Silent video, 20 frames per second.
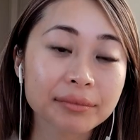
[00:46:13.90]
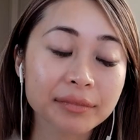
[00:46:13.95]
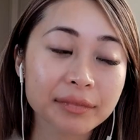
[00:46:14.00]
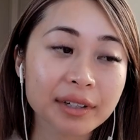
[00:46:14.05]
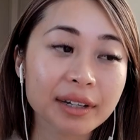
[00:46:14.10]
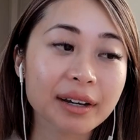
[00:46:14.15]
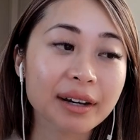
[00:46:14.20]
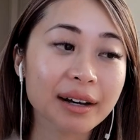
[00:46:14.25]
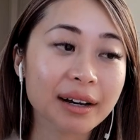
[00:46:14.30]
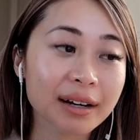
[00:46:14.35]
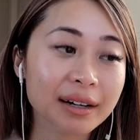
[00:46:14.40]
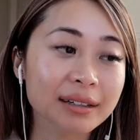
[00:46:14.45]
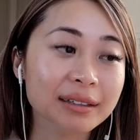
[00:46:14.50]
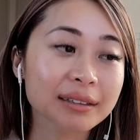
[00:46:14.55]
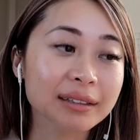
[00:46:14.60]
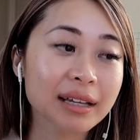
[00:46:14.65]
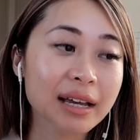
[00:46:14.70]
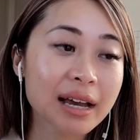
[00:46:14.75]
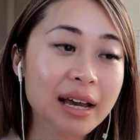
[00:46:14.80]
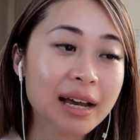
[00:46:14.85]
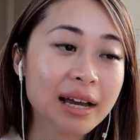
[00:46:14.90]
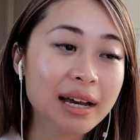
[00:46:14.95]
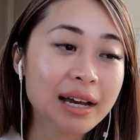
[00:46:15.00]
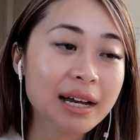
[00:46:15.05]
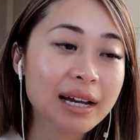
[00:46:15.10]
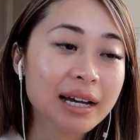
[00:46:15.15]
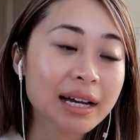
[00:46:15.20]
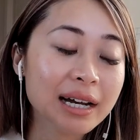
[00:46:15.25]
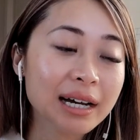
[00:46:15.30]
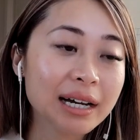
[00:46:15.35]
yeah
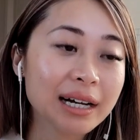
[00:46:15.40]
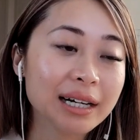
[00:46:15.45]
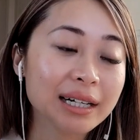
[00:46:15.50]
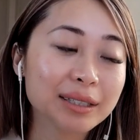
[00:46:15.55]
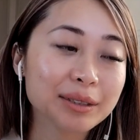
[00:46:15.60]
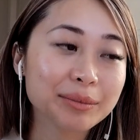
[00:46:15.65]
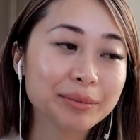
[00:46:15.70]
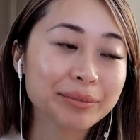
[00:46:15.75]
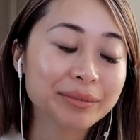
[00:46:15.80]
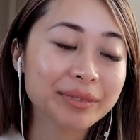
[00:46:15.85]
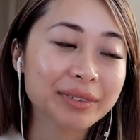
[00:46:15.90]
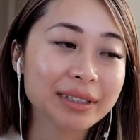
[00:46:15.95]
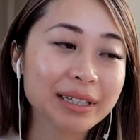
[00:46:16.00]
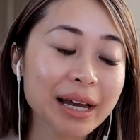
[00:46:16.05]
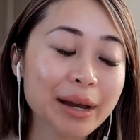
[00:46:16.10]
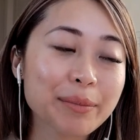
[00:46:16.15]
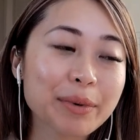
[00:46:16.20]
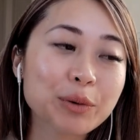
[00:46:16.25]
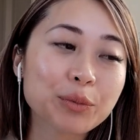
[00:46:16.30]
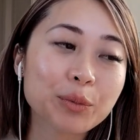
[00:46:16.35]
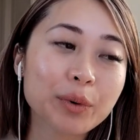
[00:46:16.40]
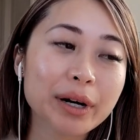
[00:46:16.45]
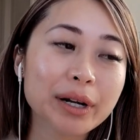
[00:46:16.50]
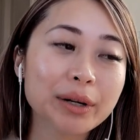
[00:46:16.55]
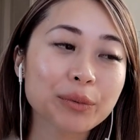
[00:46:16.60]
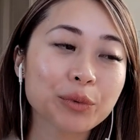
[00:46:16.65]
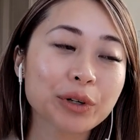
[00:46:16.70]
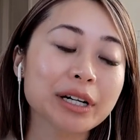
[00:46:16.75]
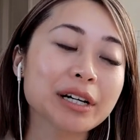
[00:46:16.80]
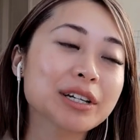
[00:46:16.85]
um, I mean,
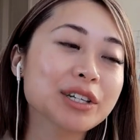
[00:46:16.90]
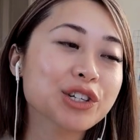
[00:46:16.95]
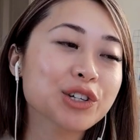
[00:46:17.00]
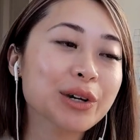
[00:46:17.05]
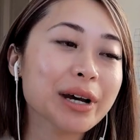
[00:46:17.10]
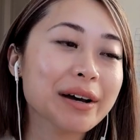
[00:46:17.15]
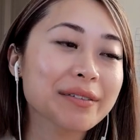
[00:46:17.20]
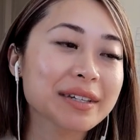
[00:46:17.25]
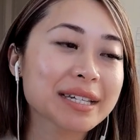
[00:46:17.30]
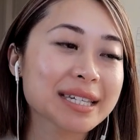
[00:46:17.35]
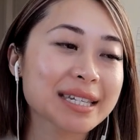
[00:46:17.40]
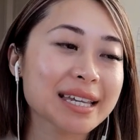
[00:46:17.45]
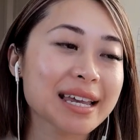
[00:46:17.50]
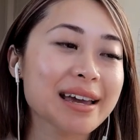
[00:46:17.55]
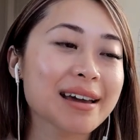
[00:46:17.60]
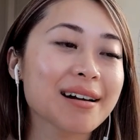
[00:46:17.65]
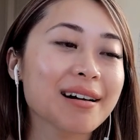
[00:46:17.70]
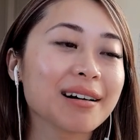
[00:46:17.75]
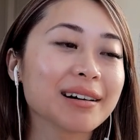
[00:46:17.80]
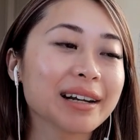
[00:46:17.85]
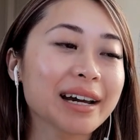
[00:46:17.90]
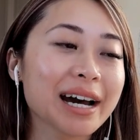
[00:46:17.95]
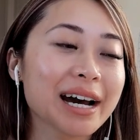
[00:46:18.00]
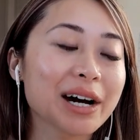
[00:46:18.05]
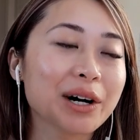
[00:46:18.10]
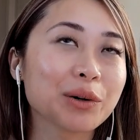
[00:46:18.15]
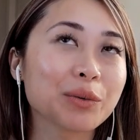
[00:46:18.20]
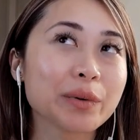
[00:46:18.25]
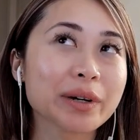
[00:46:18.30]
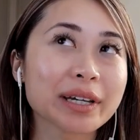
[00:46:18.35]
what what else do you have to say on
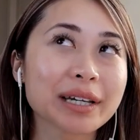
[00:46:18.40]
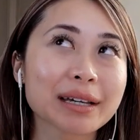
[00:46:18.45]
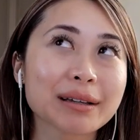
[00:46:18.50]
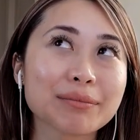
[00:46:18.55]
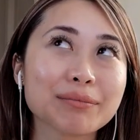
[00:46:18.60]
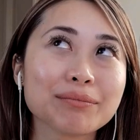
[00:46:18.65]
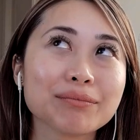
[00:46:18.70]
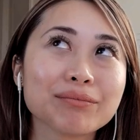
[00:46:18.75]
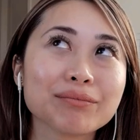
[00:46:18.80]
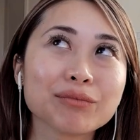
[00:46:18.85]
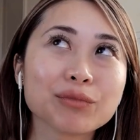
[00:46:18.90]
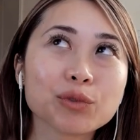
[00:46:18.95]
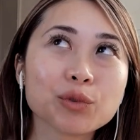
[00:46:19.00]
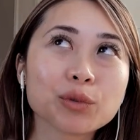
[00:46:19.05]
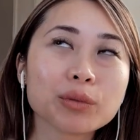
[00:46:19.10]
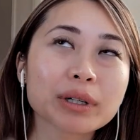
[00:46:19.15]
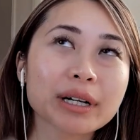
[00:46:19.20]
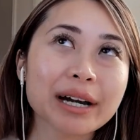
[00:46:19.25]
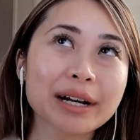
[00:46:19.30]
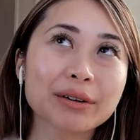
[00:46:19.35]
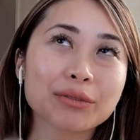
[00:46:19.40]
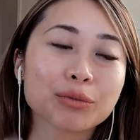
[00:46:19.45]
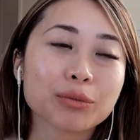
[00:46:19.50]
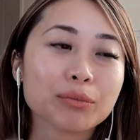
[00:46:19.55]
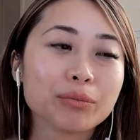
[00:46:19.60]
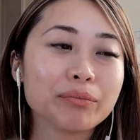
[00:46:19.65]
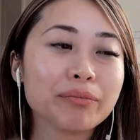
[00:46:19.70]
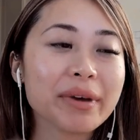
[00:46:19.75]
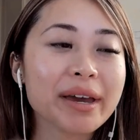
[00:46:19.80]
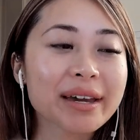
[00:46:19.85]
how we can kind of
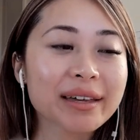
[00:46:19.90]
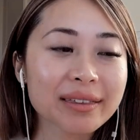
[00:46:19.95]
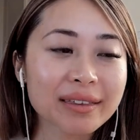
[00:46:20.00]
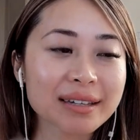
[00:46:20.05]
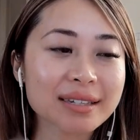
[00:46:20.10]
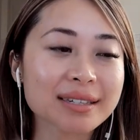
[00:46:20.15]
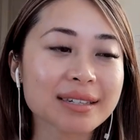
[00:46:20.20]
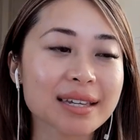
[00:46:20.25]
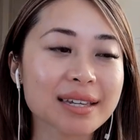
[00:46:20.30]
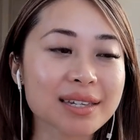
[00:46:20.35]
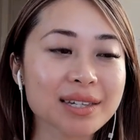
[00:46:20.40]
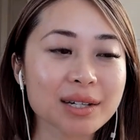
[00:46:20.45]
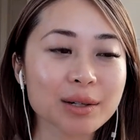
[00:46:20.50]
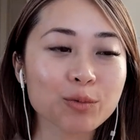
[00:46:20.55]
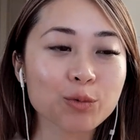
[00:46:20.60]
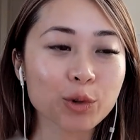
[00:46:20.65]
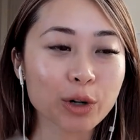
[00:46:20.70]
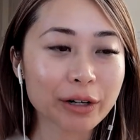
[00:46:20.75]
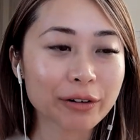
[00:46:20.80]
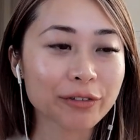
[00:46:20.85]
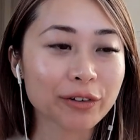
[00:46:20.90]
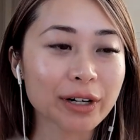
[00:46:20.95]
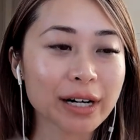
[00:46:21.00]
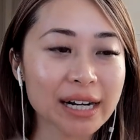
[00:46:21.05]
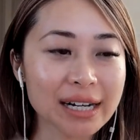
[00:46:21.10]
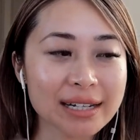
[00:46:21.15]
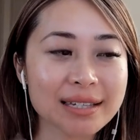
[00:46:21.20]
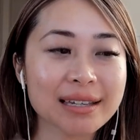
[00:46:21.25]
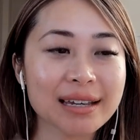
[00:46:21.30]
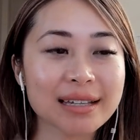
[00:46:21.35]
make this system work for
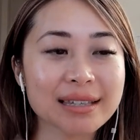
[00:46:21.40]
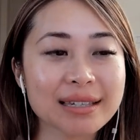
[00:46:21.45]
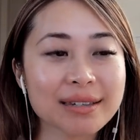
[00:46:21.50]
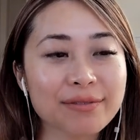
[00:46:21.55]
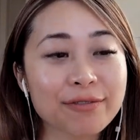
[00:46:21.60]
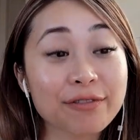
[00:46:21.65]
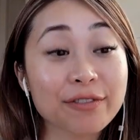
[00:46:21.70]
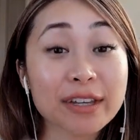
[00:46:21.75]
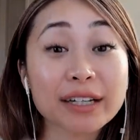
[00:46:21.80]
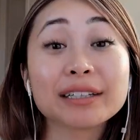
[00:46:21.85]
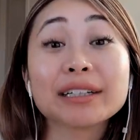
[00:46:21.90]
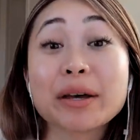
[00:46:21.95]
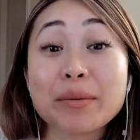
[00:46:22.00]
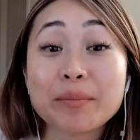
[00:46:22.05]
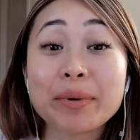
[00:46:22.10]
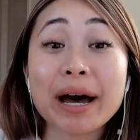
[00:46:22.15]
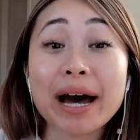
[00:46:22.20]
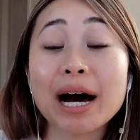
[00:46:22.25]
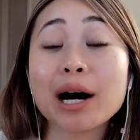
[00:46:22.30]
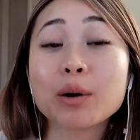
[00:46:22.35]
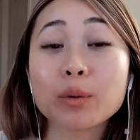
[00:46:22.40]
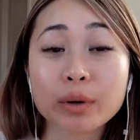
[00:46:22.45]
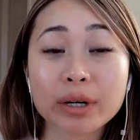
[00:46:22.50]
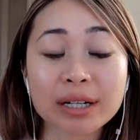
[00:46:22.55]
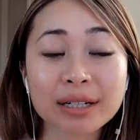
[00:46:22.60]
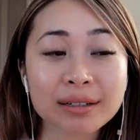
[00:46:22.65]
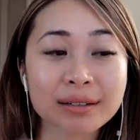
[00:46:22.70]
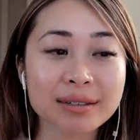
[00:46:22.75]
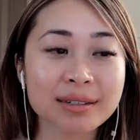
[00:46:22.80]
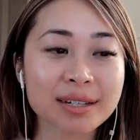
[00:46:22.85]
us and feel
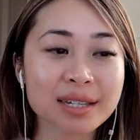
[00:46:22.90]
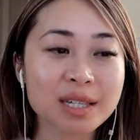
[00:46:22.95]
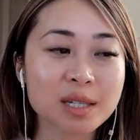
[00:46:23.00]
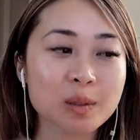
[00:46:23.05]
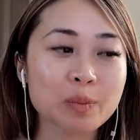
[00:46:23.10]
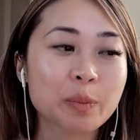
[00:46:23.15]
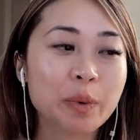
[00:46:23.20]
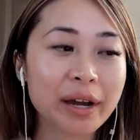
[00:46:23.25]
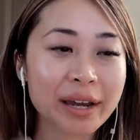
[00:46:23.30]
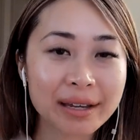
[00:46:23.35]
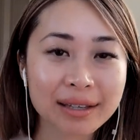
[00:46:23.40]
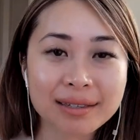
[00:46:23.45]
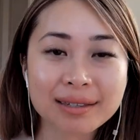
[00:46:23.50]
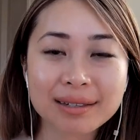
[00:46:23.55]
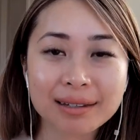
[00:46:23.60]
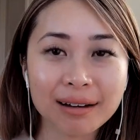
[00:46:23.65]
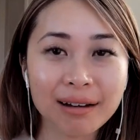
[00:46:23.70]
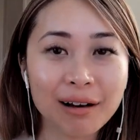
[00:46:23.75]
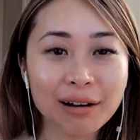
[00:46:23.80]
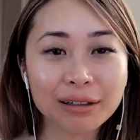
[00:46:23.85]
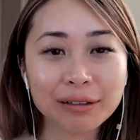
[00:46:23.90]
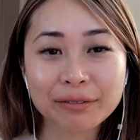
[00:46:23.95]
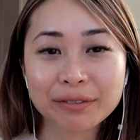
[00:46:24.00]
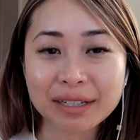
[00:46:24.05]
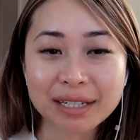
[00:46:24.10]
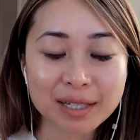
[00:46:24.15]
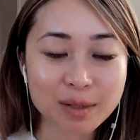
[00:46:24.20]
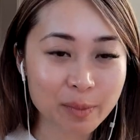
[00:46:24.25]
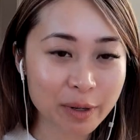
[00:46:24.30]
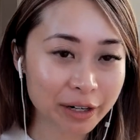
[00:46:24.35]
empowered despite all of
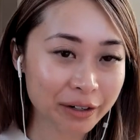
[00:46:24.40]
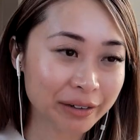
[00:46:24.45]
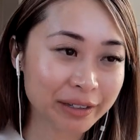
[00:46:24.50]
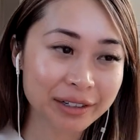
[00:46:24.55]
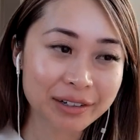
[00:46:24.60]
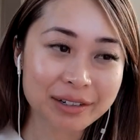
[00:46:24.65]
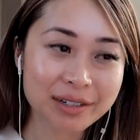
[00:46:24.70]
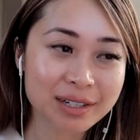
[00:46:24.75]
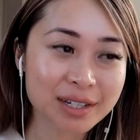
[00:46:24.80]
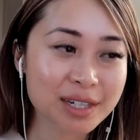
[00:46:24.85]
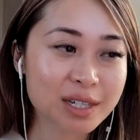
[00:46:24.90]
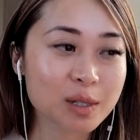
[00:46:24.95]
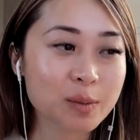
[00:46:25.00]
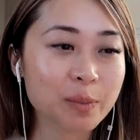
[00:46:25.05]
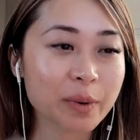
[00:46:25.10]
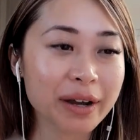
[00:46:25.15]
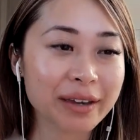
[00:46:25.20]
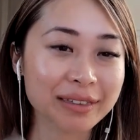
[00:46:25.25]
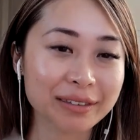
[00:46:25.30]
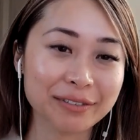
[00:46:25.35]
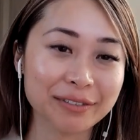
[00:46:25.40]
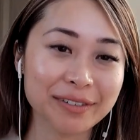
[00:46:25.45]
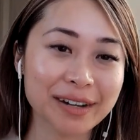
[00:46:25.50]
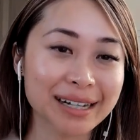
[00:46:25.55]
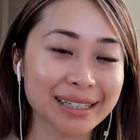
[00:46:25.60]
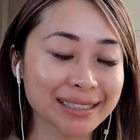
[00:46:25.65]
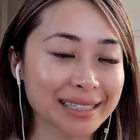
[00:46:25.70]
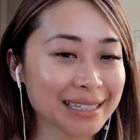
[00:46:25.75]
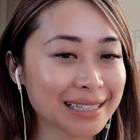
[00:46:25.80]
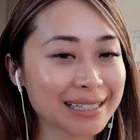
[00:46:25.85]
these barriers, despite the
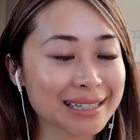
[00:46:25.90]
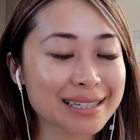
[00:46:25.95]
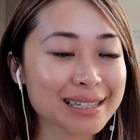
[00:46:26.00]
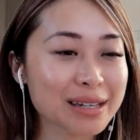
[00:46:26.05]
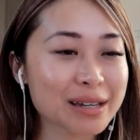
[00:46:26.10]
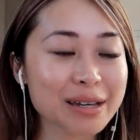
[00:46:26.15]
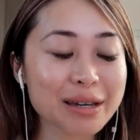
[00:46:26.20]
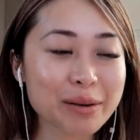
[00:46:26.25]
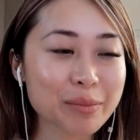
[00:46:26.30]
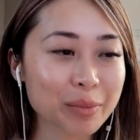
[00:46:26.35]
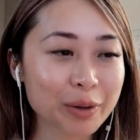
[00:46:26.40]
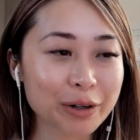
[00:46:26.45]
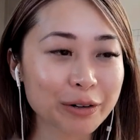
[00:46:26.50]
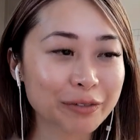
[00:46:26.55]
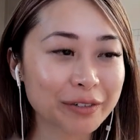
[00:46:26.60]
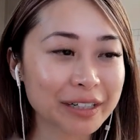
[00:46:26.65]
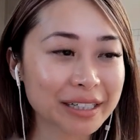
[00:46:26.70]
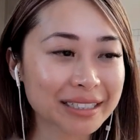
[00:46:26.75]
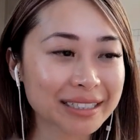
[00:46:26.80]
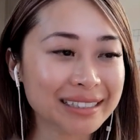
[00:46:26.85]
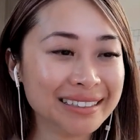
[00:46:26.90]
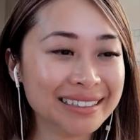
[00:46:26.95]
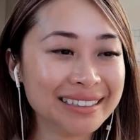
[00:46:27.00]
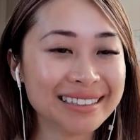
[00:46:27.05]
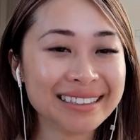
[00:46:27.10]
fact that it's imperfect?